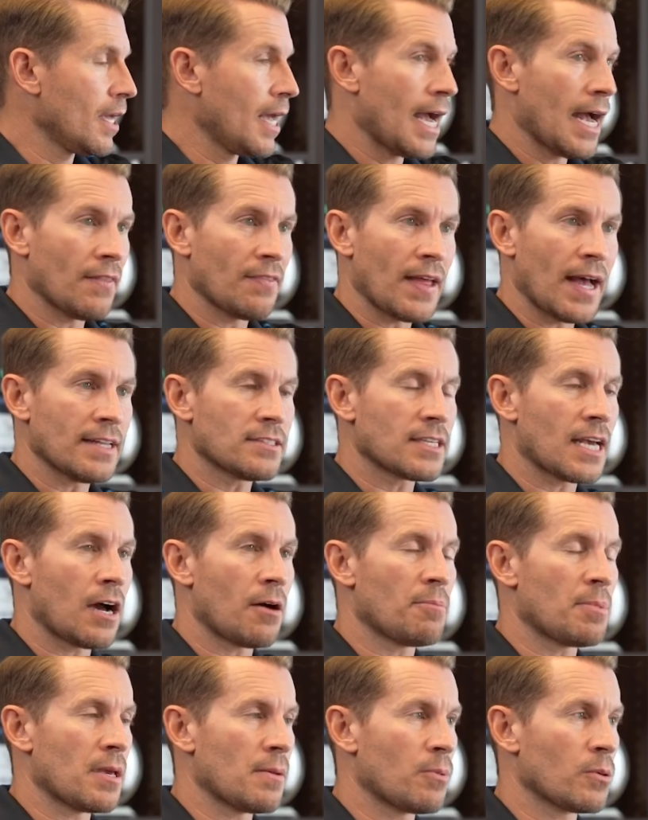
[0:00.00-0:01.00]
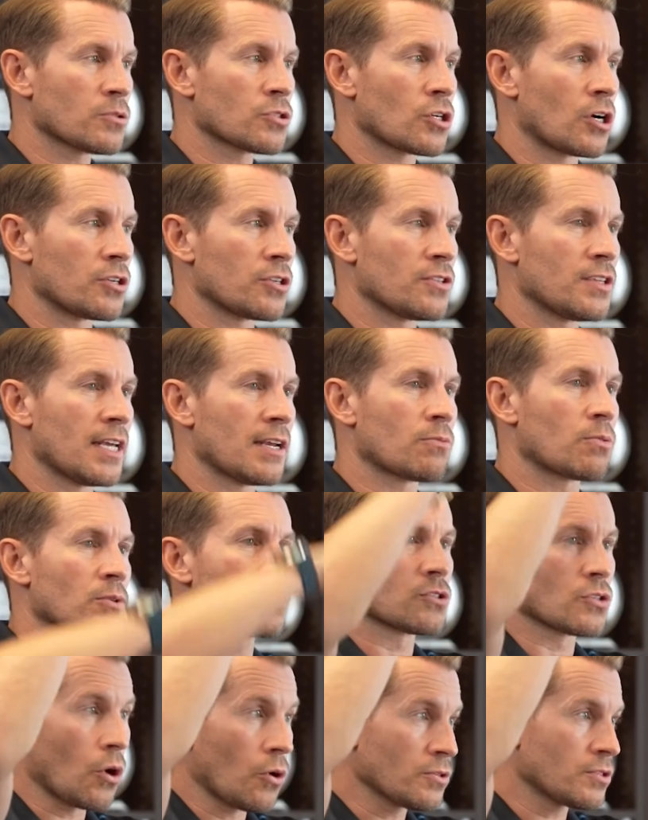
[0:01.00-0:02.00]
And that's how people start to think
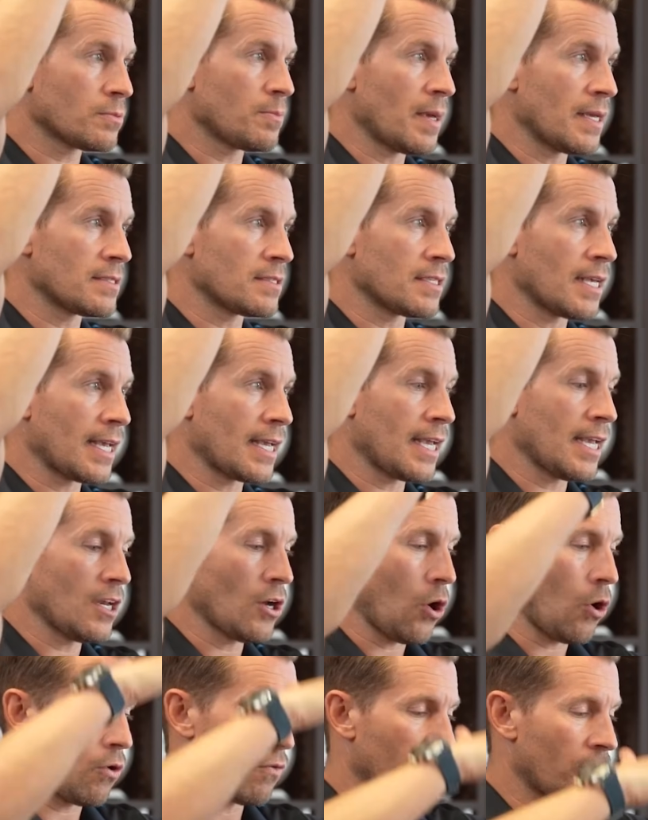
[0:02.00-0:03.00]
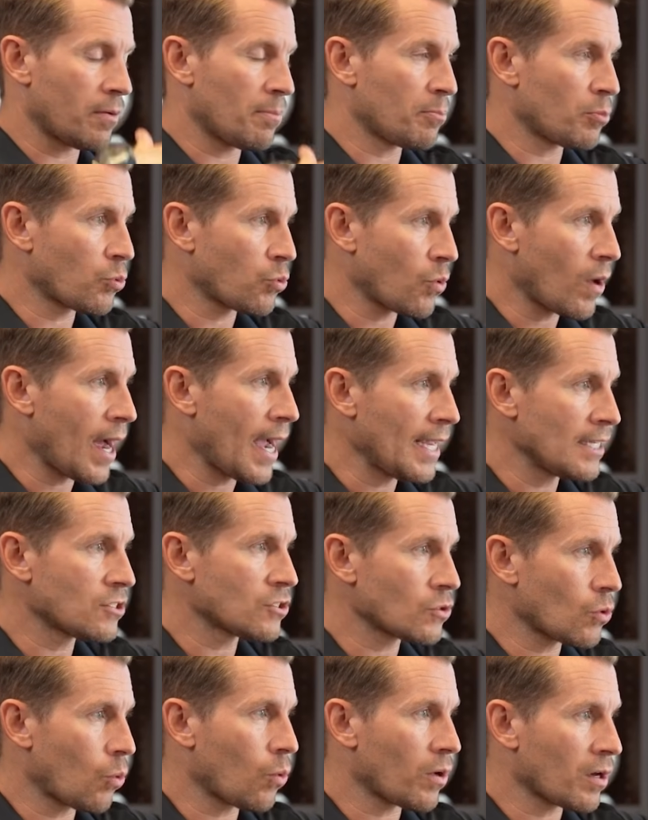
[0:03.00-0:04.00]
results based thinking over
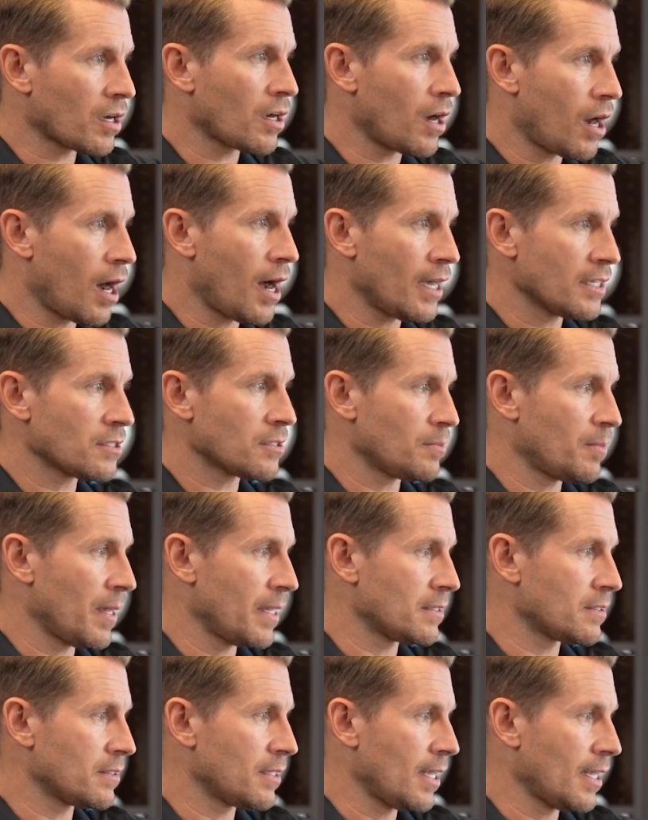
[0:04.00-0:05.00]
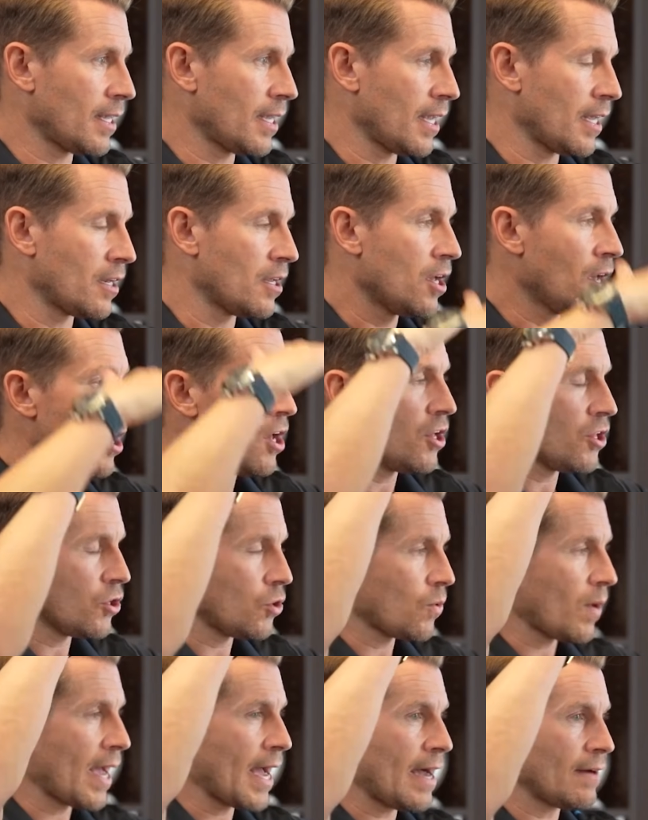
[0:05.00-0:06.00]
price or cost based thinking.
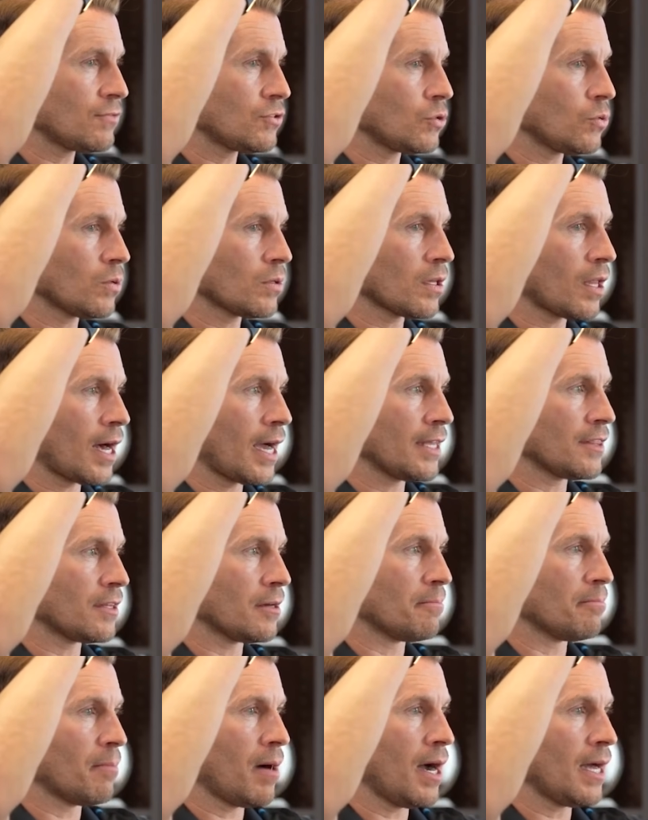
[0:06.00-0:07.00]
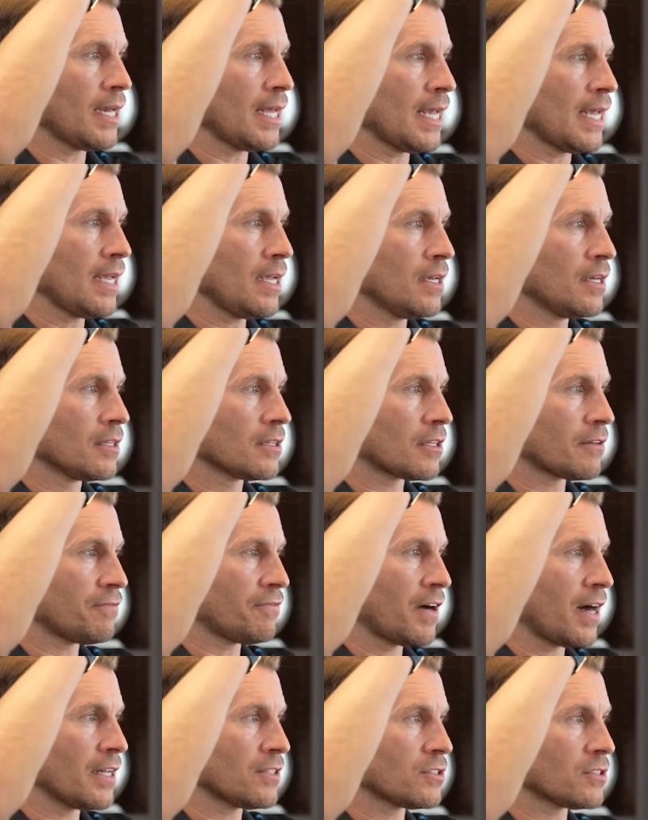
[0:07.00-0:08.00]
You have to align the money, the
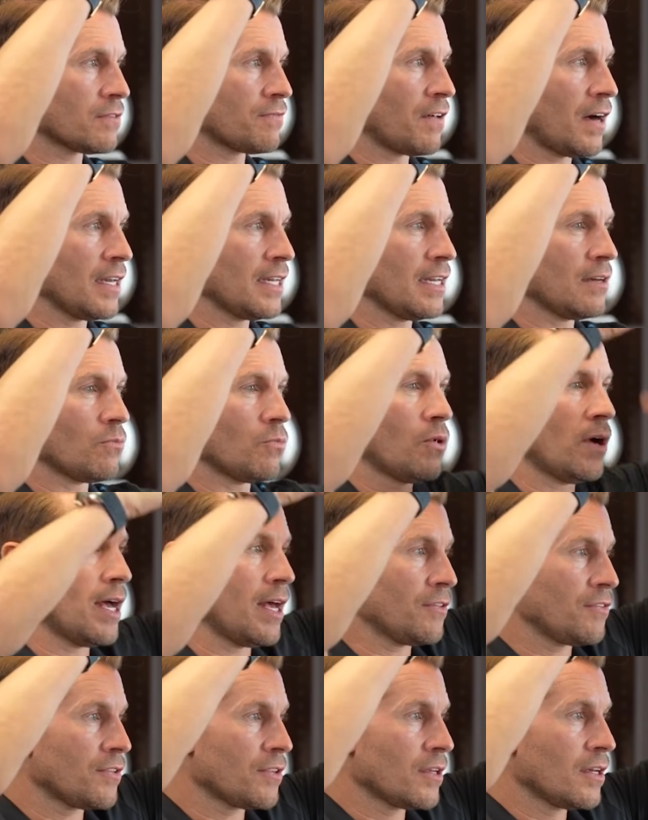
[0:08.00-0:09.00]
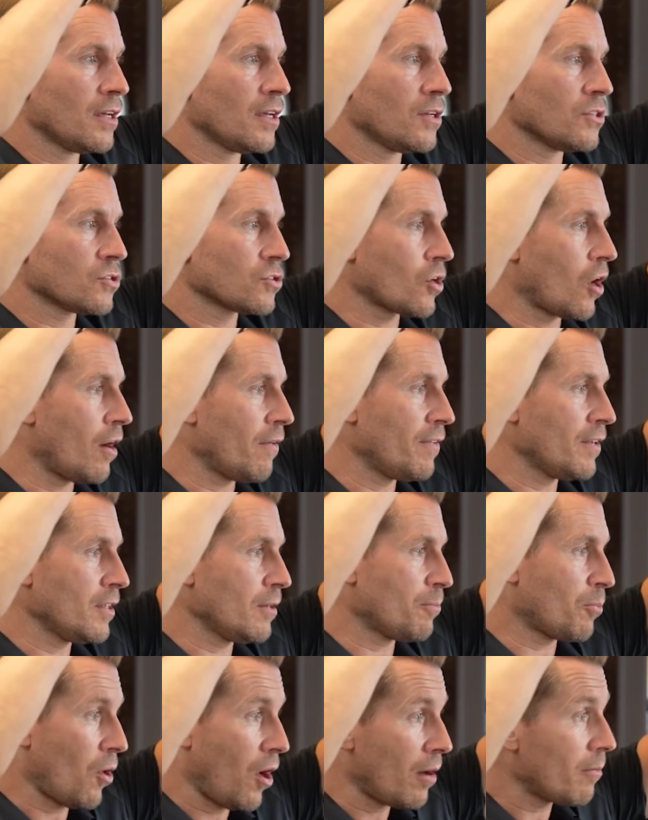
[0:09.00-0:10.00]
funds, the funding with solving
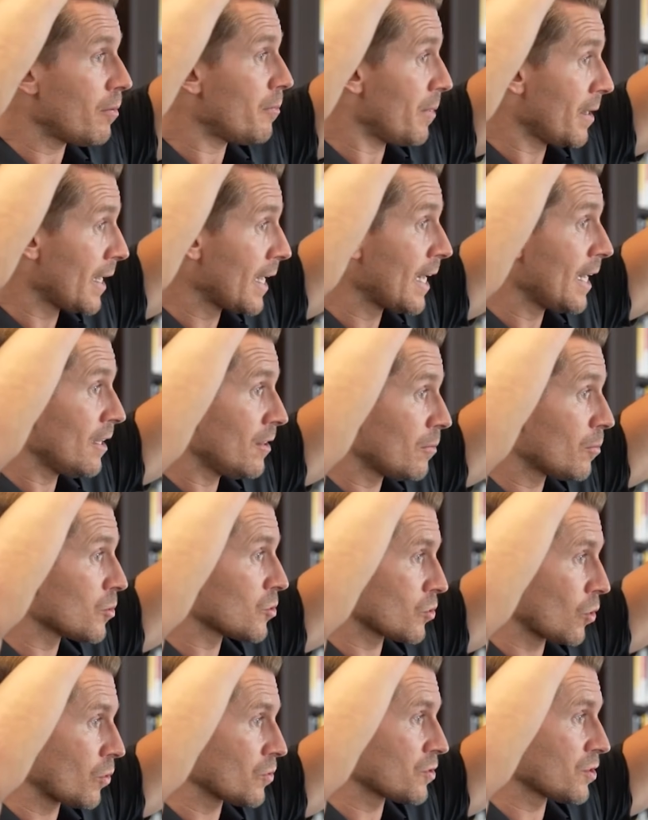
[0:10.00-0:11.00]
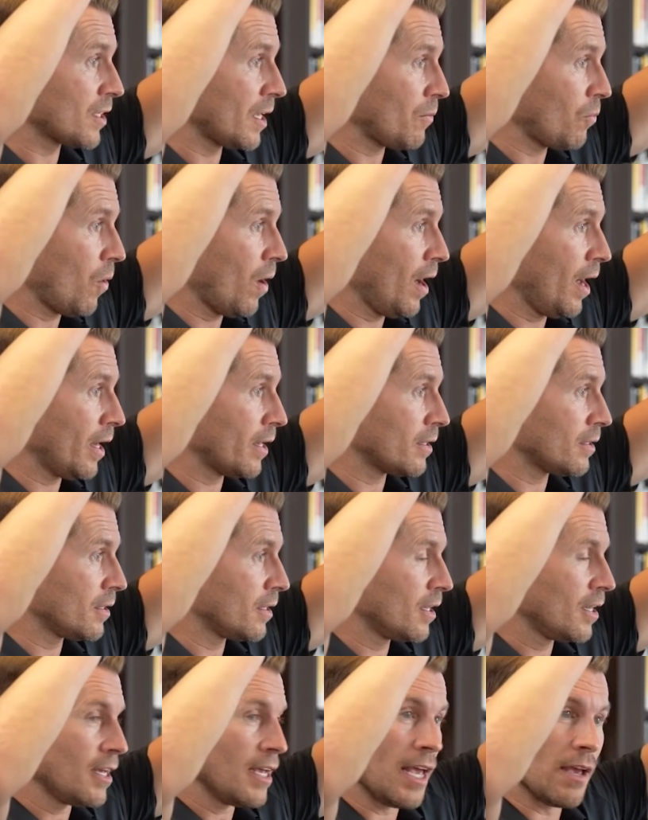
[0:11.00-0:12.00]
the problem and getting the results they want.
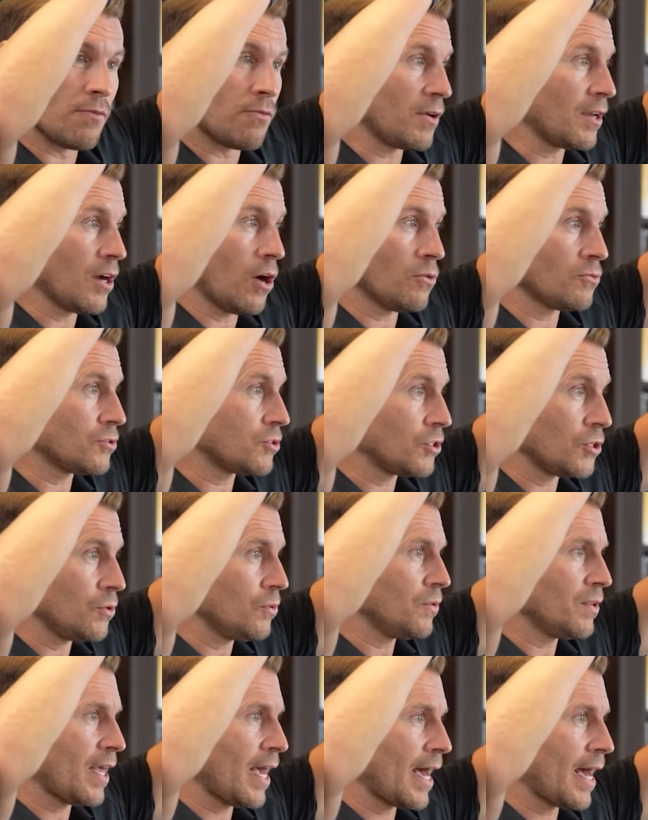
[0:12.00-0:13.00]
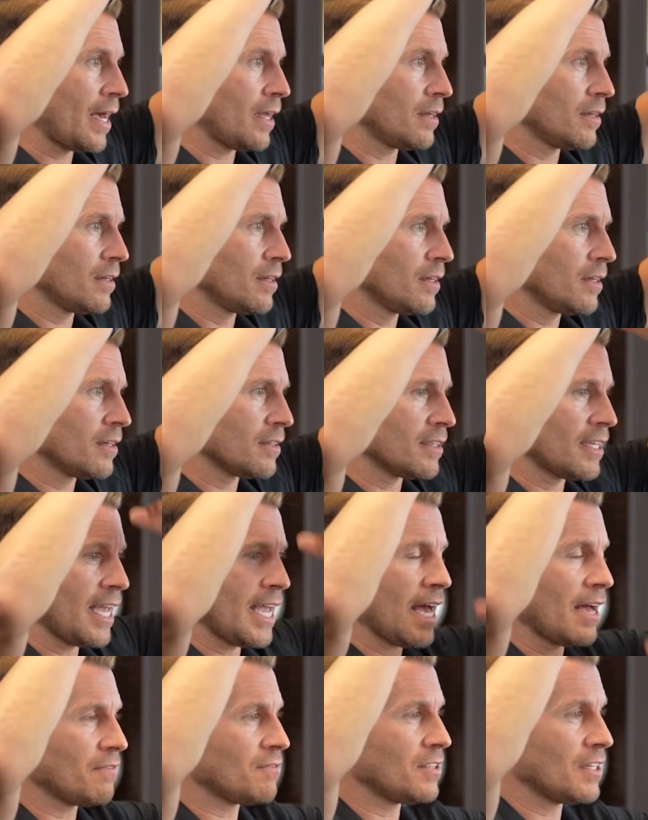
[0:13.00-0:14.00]
If we don't do that,
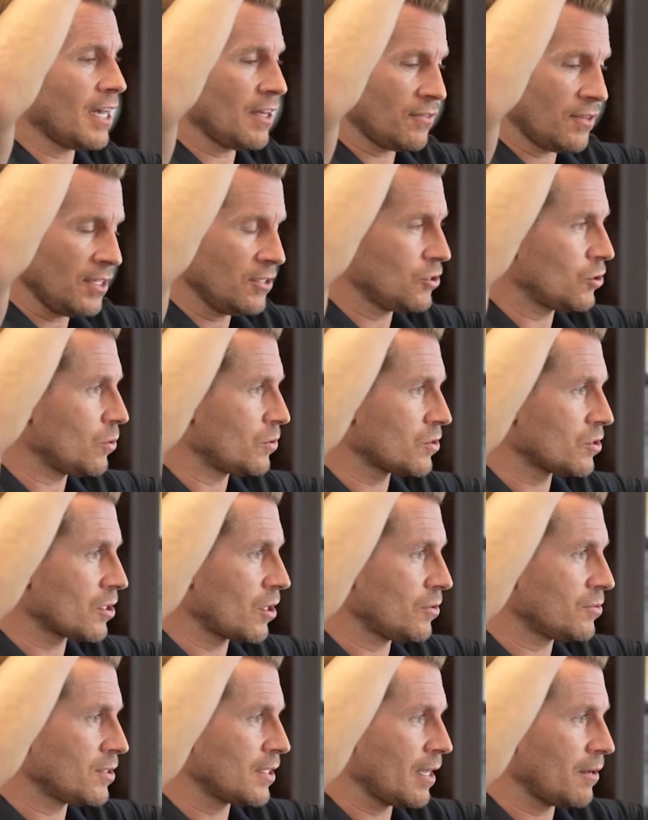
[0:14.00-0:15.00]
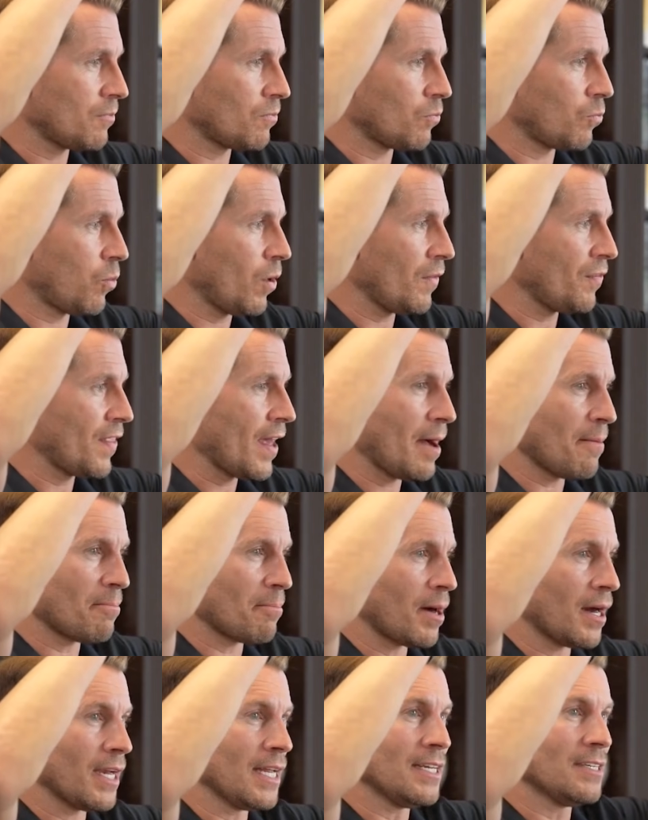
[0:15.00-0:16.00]
they have nothing to associate what that
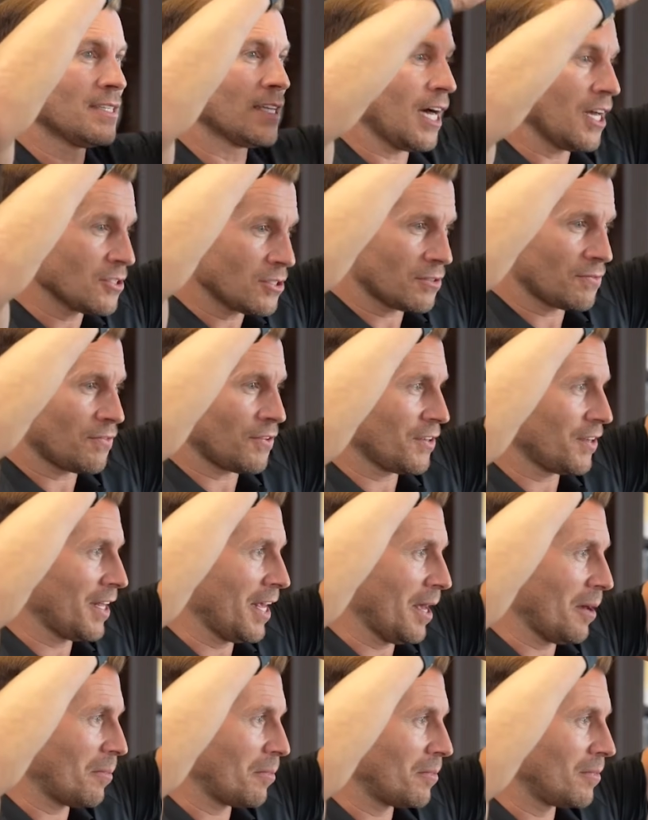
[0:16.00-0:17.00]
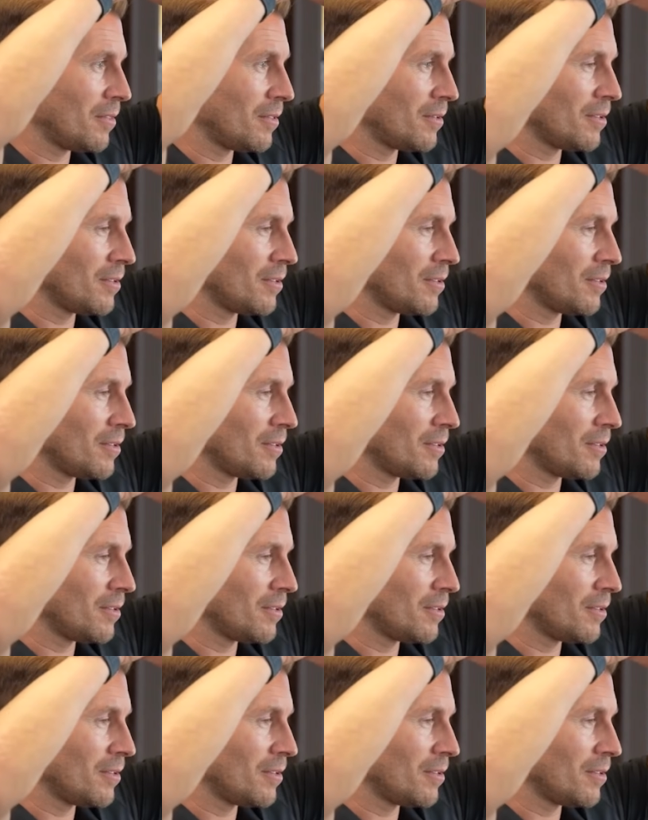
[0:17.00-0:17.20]
money does for them.